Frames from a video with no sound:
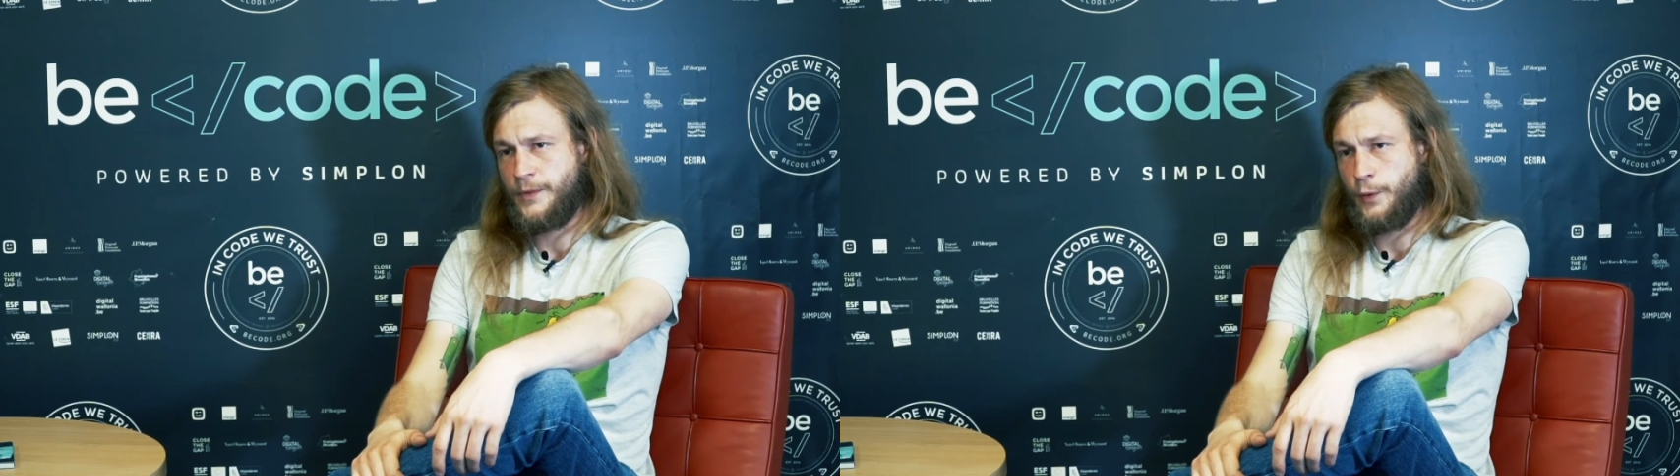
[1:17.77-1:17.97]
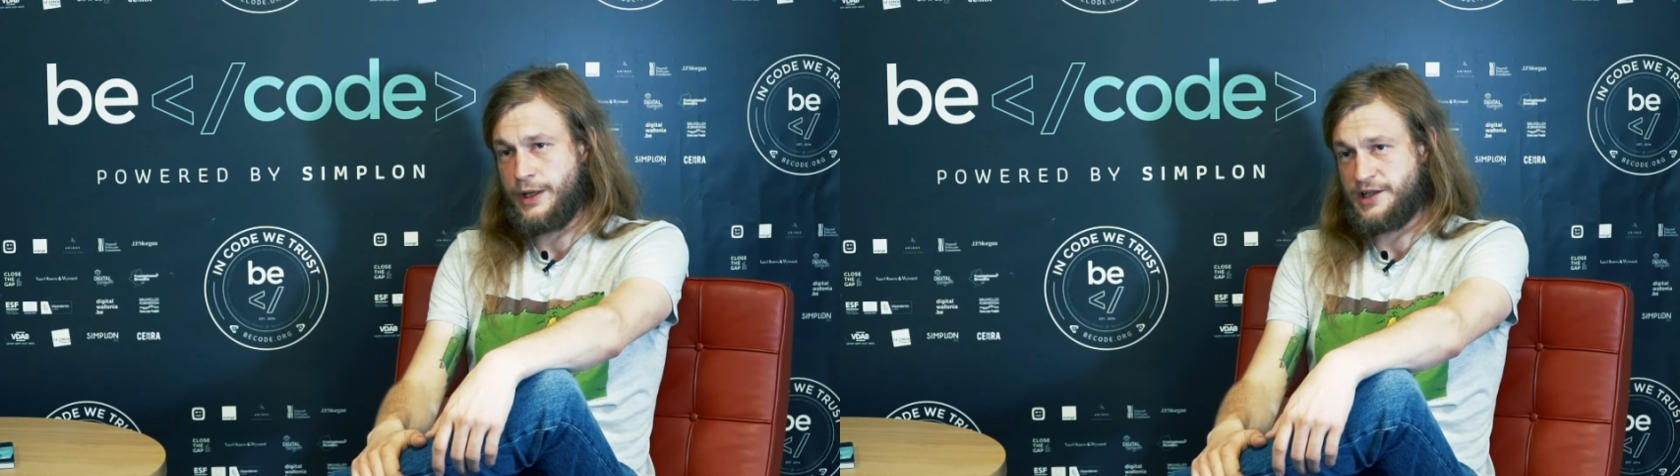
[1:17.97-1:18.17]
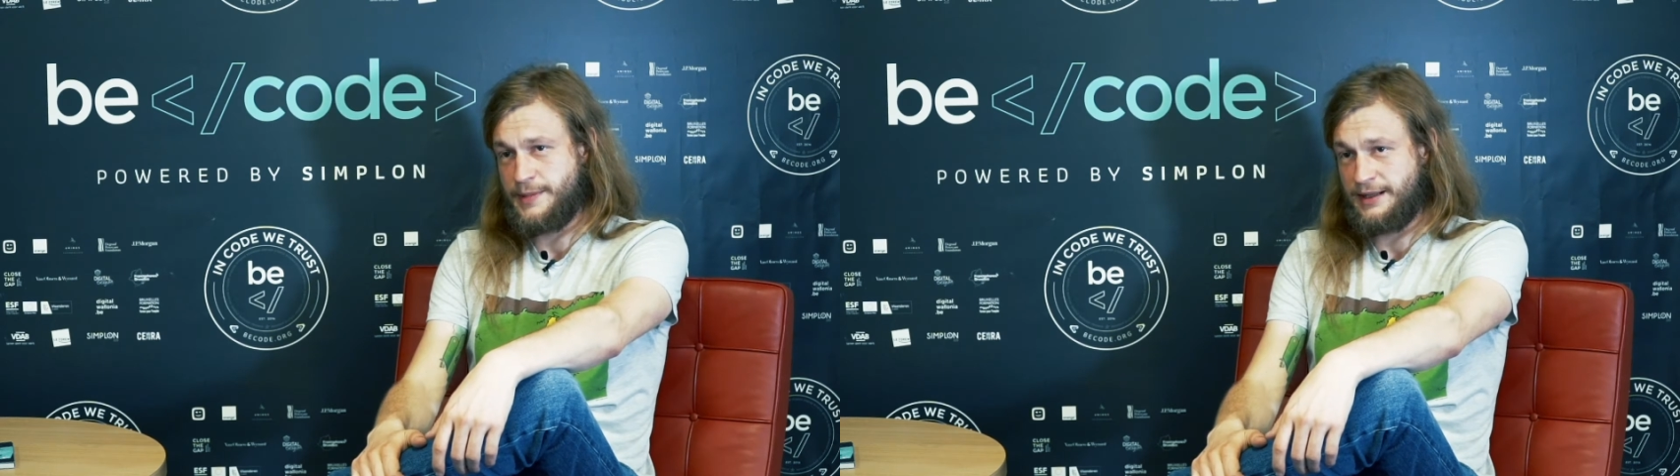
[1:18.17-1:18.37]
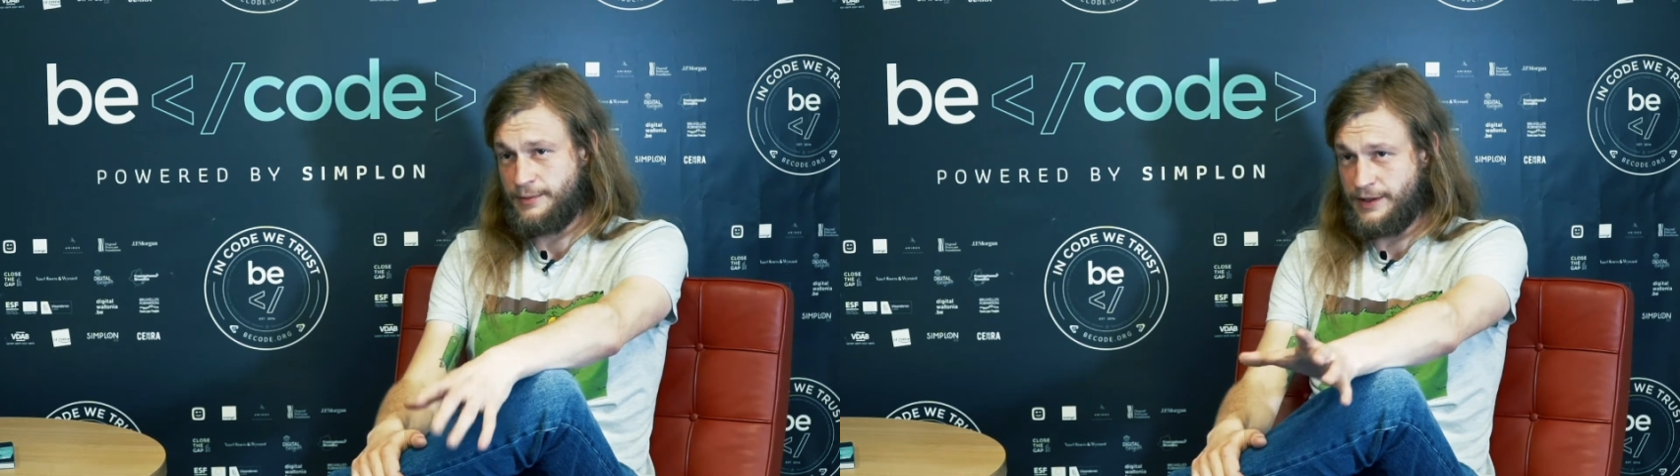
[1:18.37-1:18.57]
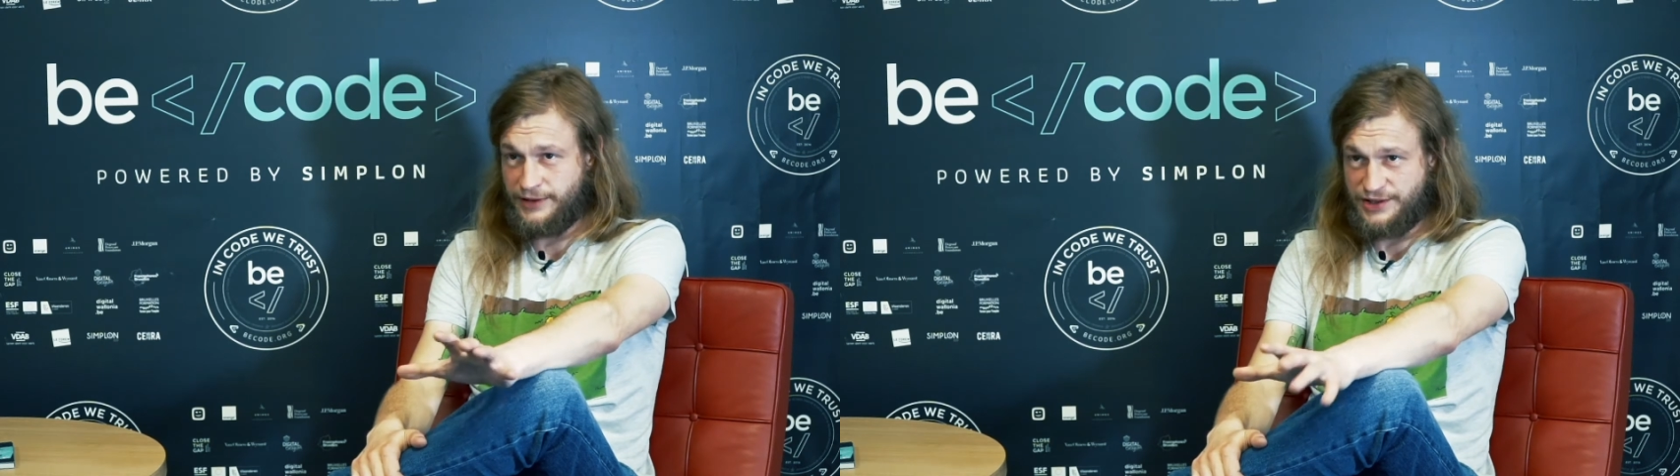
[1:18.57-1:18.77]
we expect
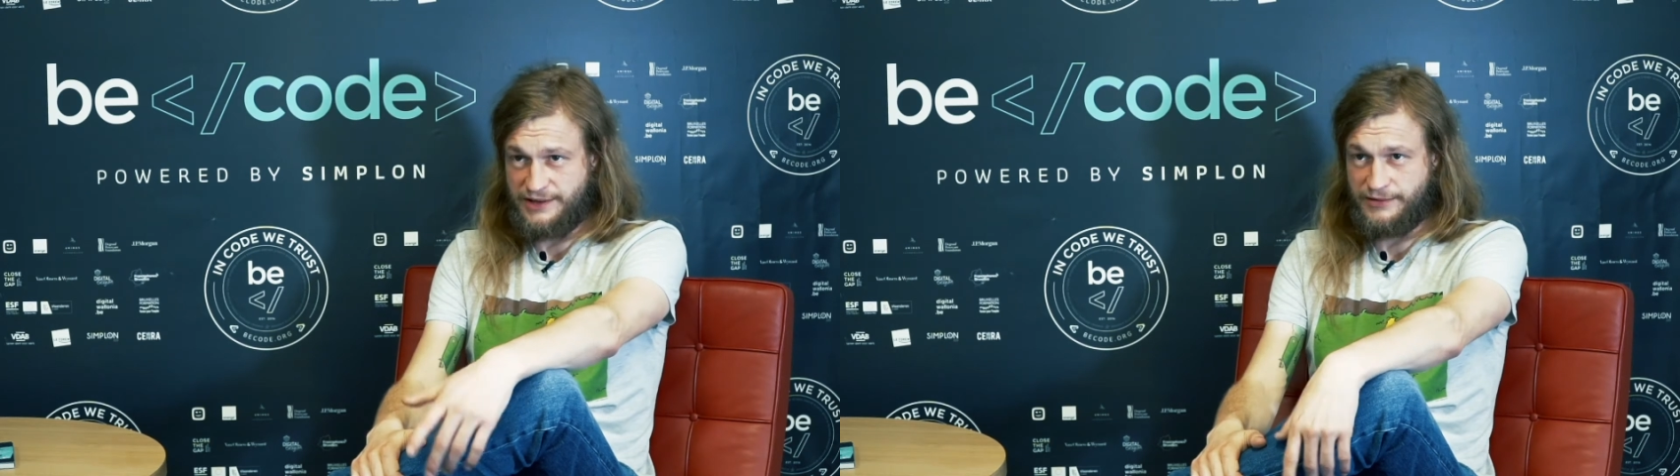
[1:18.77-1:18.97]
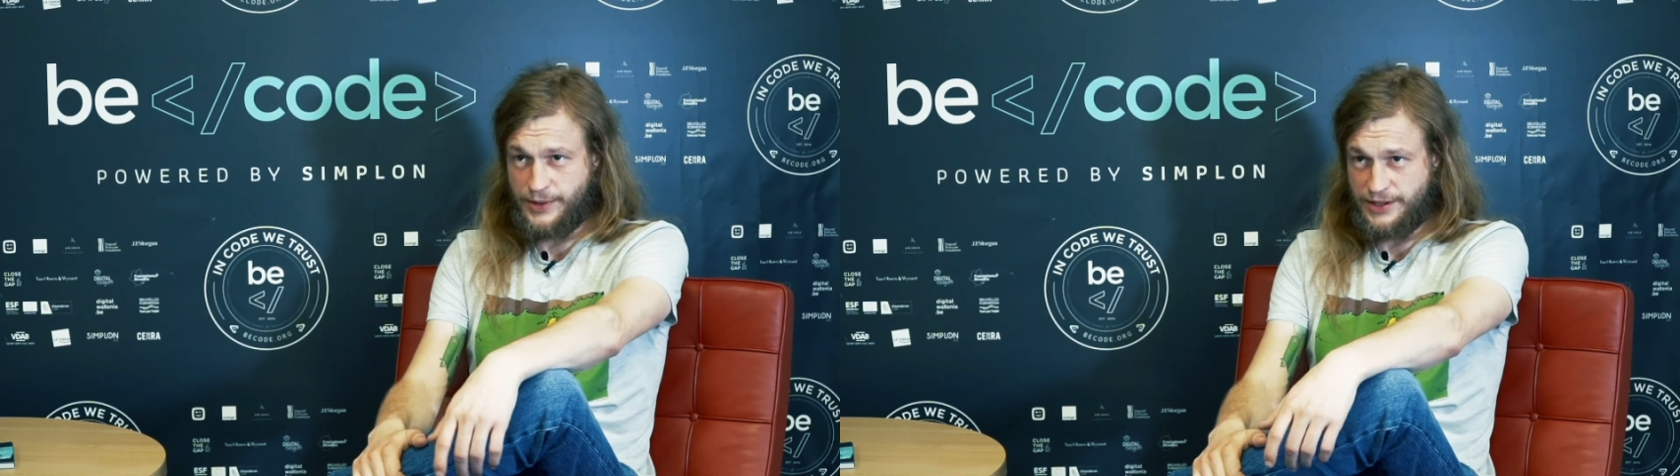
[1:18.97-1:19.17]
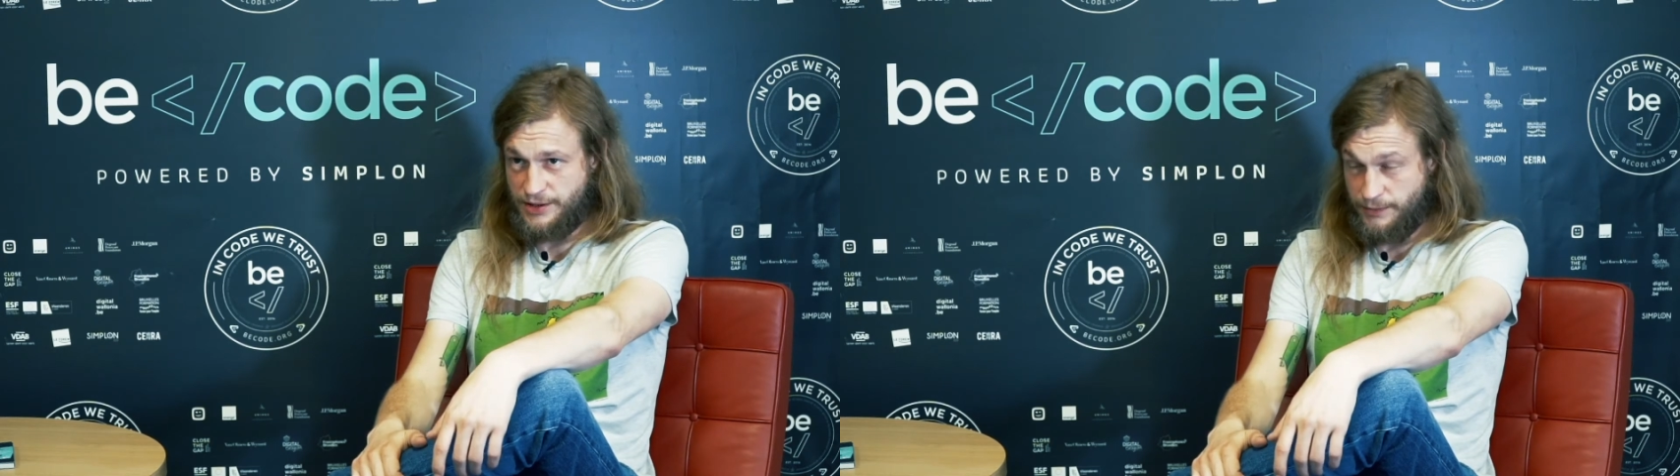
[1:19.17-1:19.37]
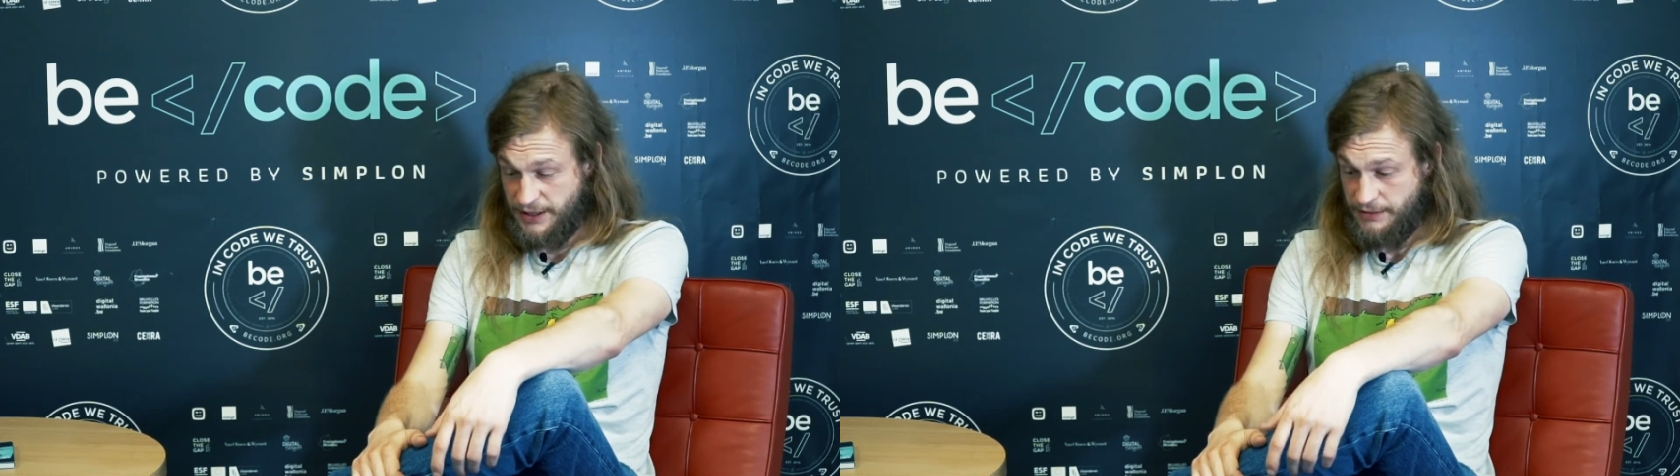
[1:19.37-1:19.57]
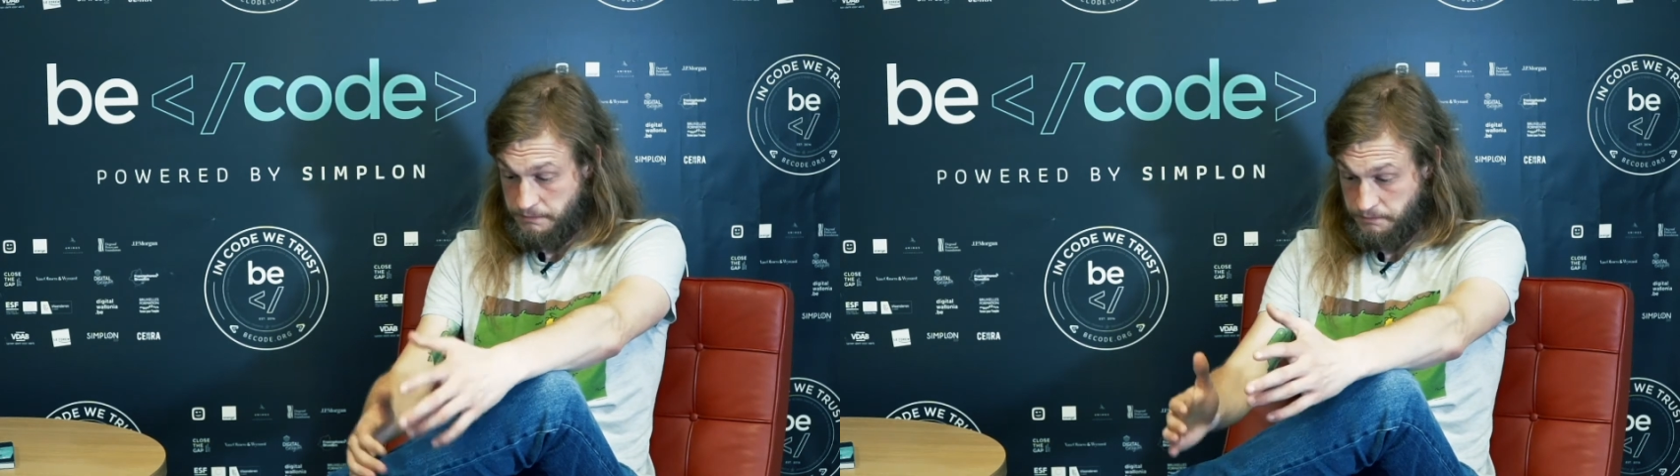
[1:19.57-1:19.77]
them after 7 months to be